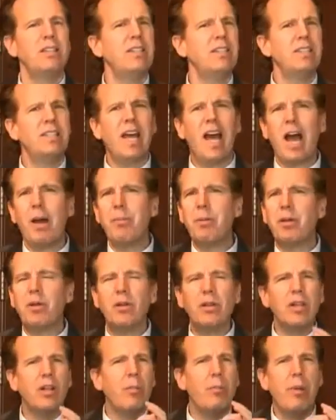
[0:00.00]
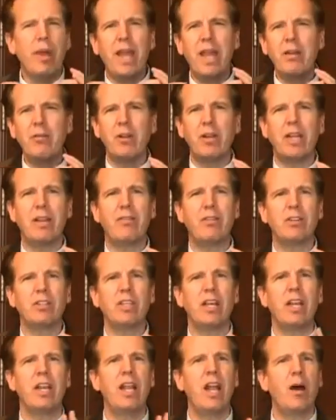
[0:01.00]
just topical little pain
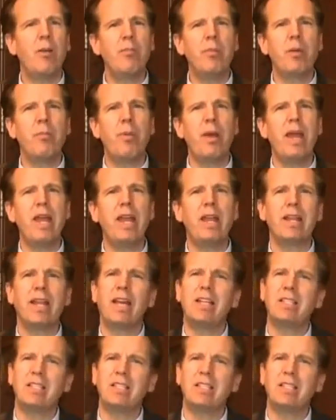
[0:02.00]
relievers that numb the pain.